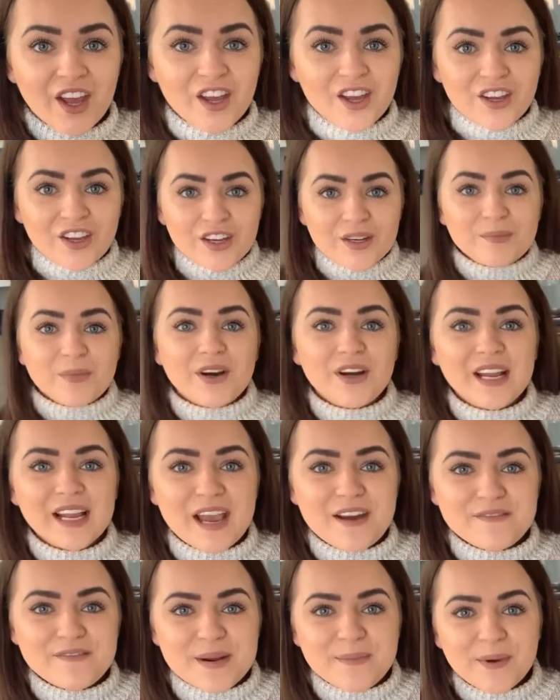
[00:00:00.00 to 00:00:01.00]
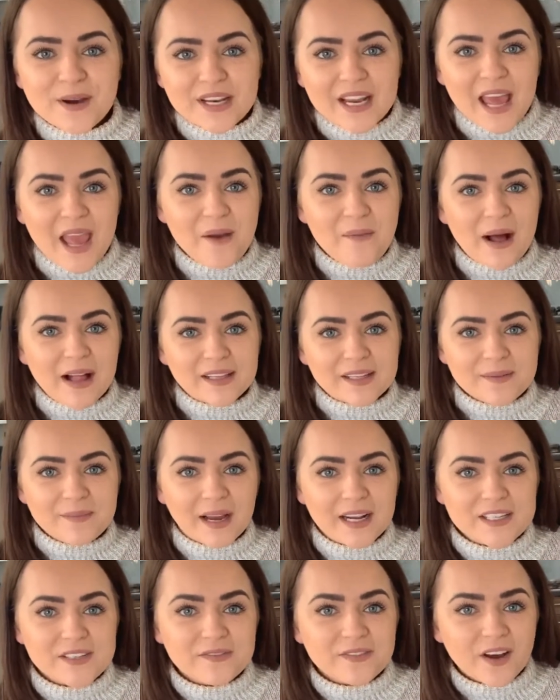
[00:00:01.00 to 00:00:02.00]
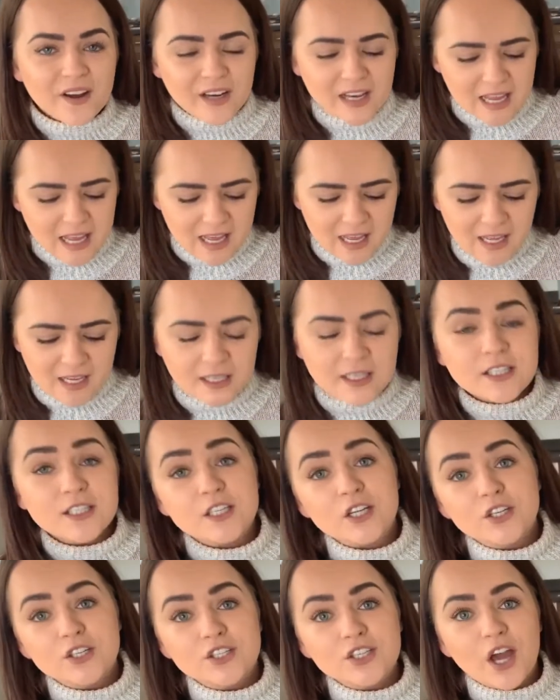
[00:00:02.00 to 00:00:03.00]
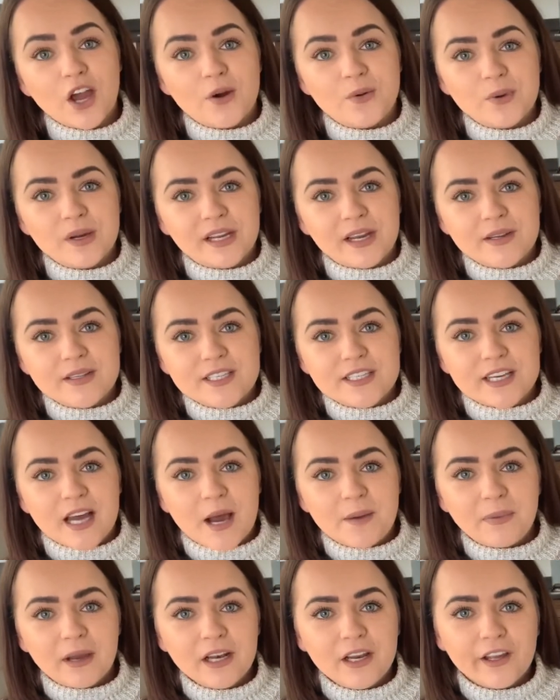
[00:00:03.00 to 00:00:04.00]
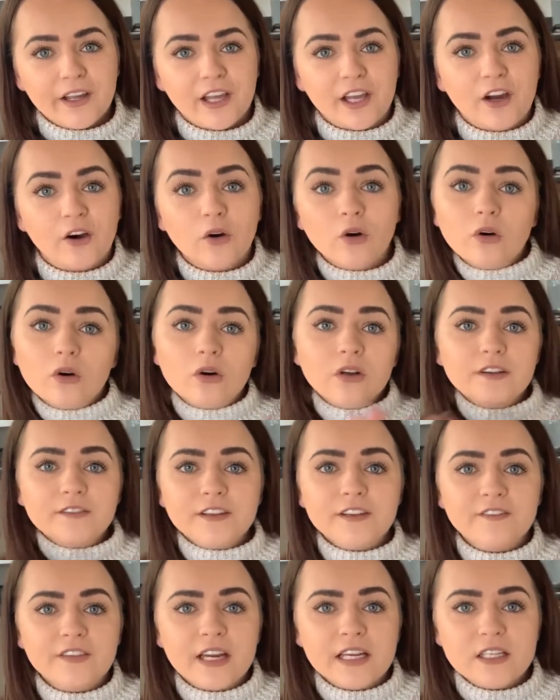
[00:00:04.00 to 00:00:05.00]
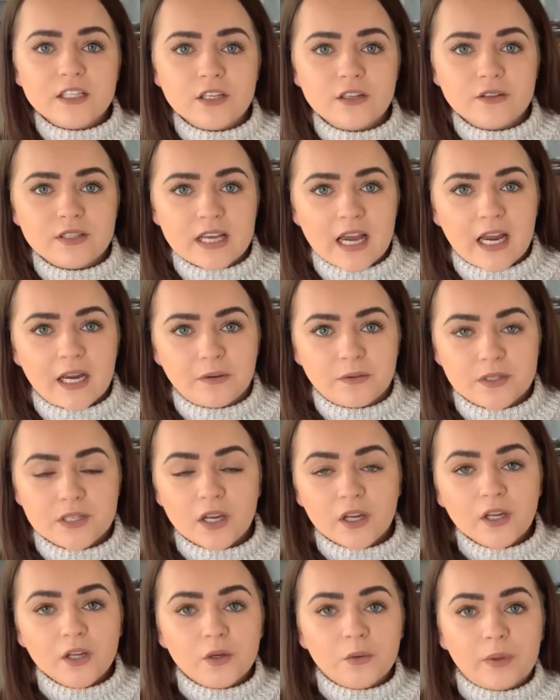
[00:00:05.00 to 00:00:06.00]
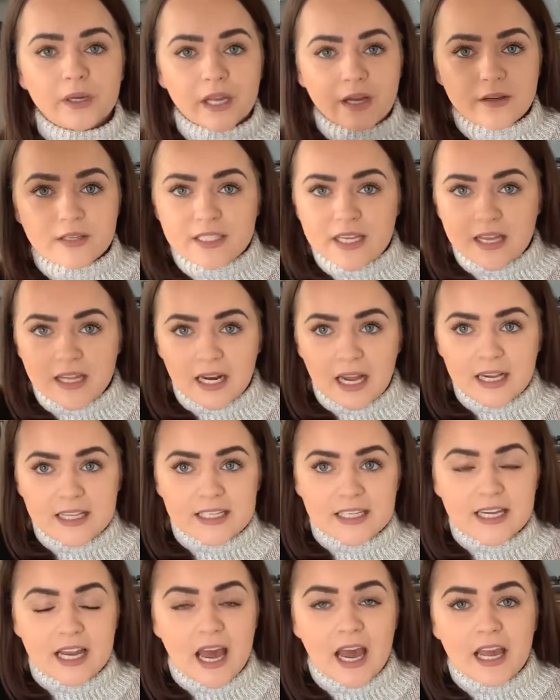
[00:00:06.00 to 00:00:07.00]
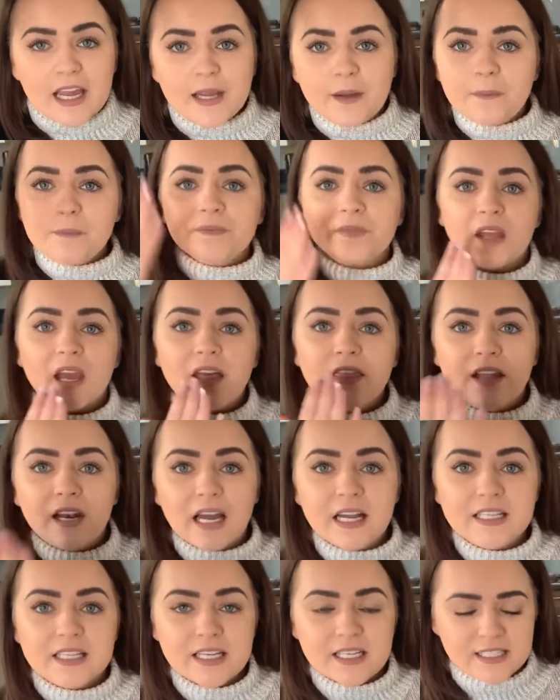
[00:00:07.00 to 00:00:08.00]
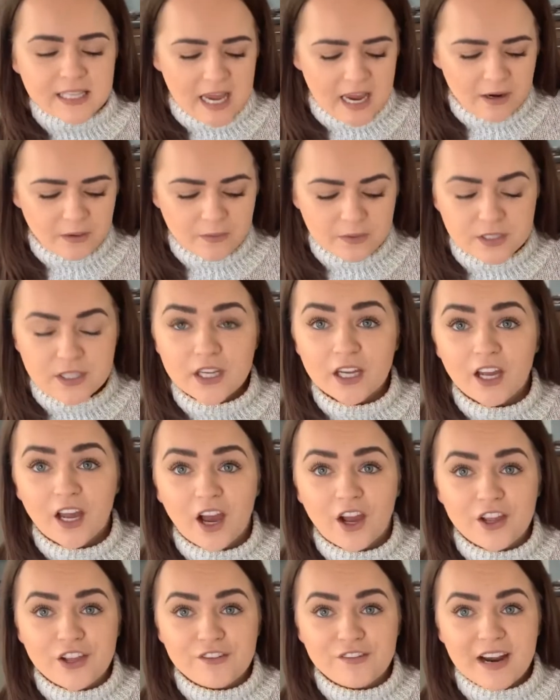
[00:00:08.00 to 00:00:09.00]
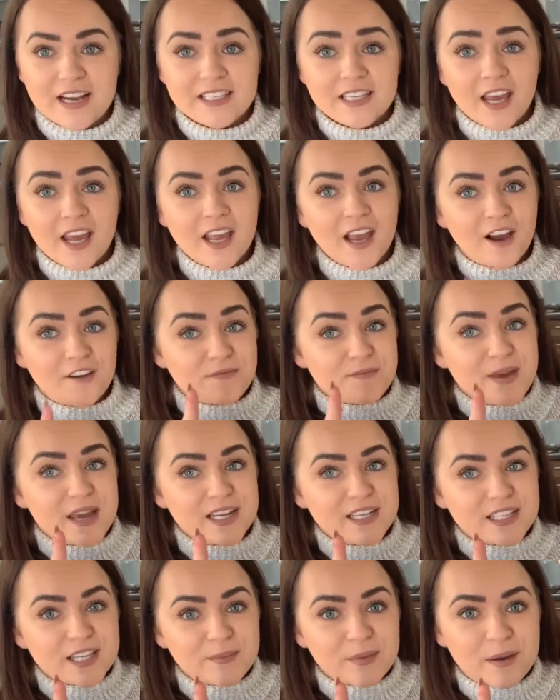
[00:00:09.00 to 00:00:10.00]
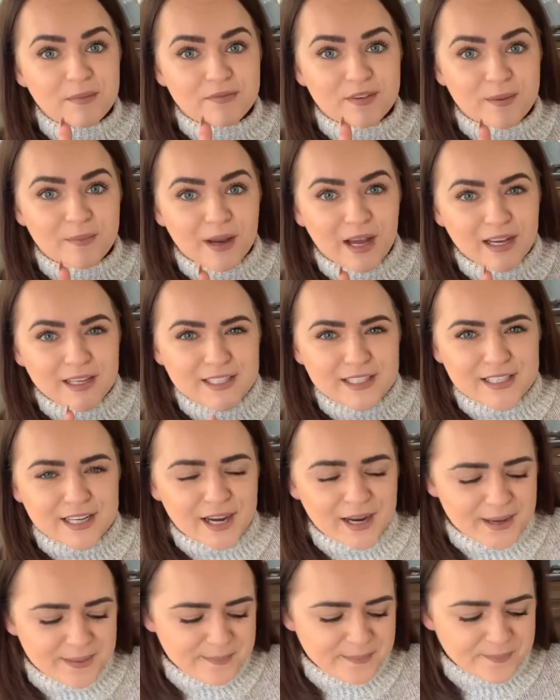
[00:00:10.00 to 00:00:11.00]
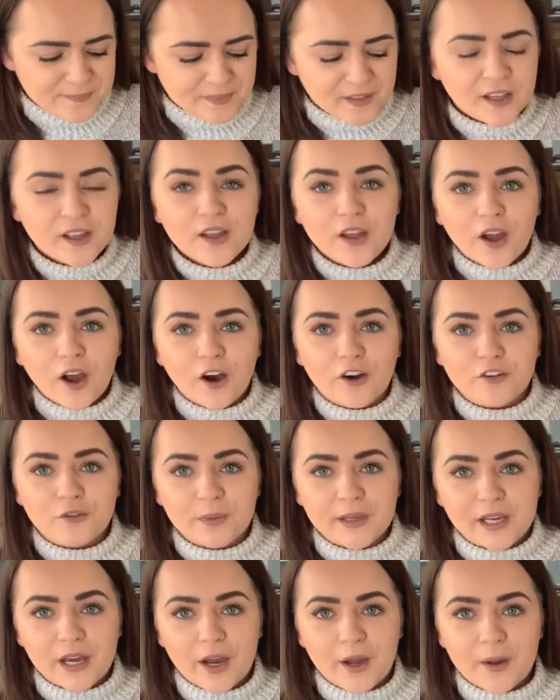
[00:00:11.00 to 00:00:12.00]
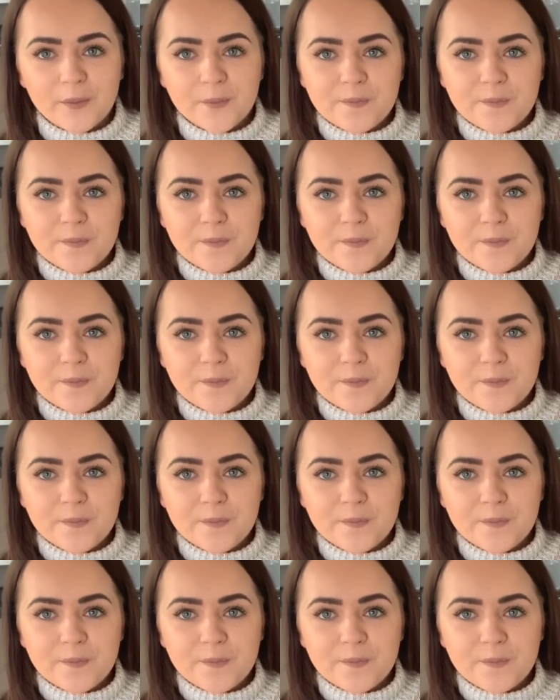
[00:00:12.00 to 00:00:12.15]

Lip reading: Good morning everybody, welcome back to Phonics. So we're going to start by looking at all of the phase two sounds. We're going to say the letter name and the letter sound. Are you ready? I've mixed them up from last time. Off we go.